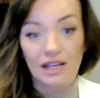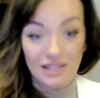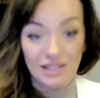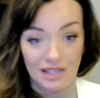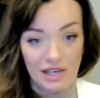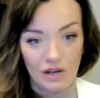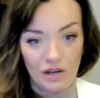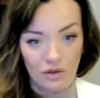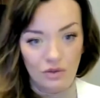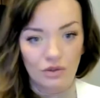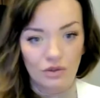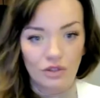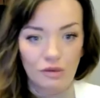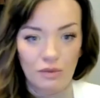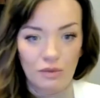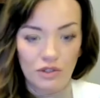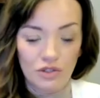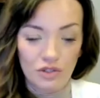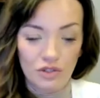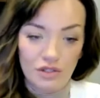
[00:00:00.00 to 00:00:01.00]
how
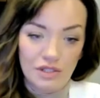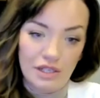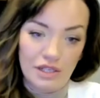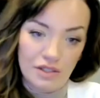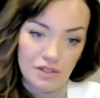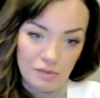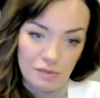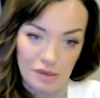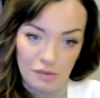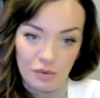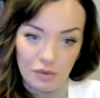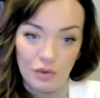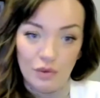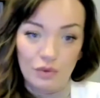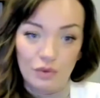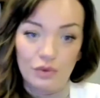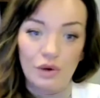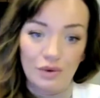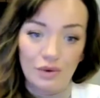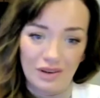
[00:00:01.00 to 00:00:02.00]
commercial salespeople
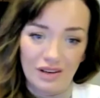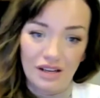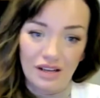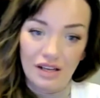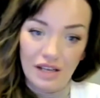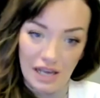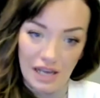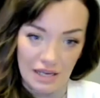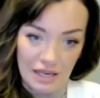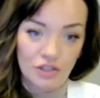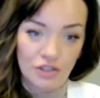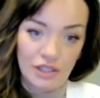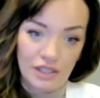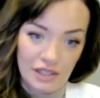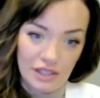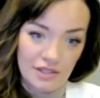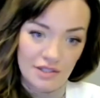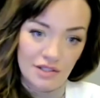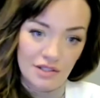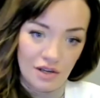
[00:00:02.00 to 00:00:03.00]
who don't actually
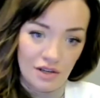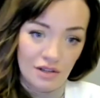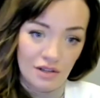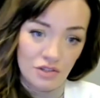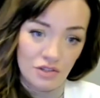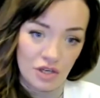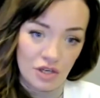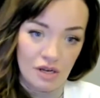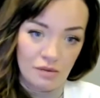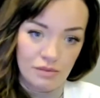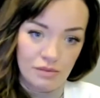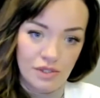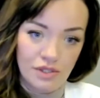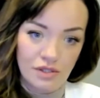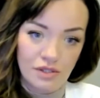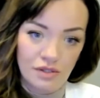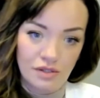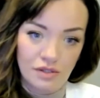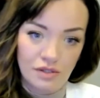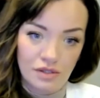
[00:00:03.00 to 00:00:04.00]
install the
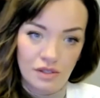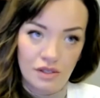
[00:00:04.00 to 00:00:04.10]
jobs,